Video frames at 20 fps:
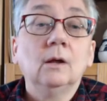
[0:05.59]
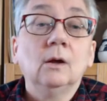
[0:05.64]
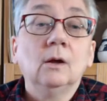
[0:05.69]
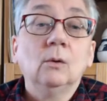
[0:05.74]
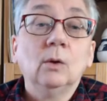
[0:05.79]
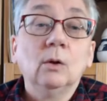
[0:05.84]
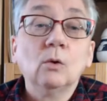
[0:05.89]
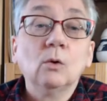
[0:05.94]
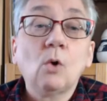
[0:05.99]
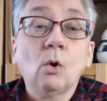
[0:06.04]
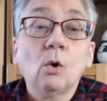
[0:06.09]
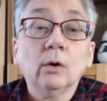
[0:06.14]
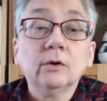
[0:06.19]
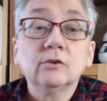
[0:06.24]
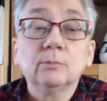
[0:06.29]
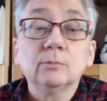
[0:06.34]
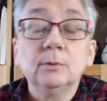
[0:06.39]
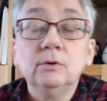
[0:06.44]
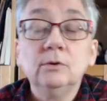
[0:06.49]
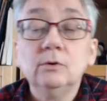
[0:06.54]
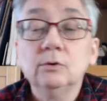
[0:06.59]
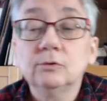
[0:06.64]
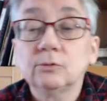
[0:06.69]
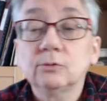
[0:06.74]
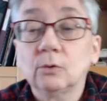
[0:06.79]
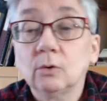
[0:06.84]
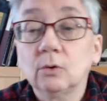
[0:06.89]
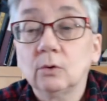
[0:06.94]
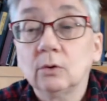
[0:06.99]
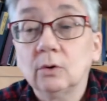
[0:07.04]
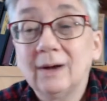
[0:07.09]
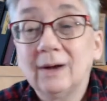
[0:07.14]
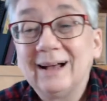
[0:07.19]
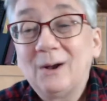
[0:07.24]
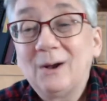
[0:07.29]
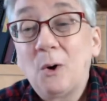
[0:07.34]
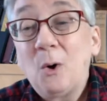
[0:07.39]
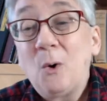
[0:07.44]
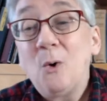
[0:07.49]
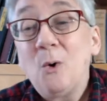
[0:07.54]
Well, cork has been used for
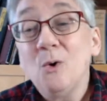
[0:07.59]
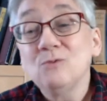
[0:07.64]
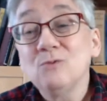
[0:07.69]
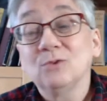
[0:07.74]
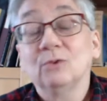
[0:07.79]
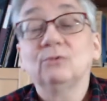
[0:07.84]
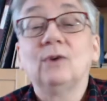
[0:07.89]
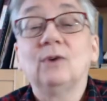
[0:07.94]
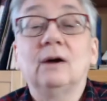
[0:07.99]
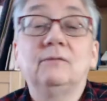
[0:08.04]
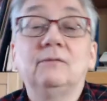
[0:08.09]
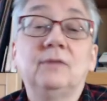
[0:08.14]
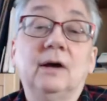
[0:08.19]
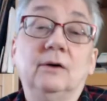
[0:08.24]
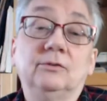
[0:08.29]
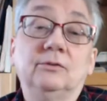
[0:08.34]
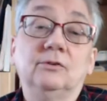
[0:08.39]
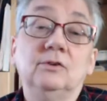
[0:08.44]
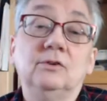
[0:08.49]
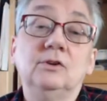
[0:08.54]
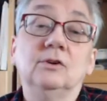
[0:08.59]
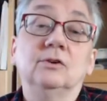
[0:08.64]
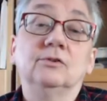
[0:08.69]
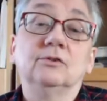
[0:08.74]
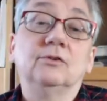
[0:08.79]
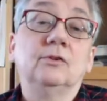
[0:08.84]
over 5,000 years,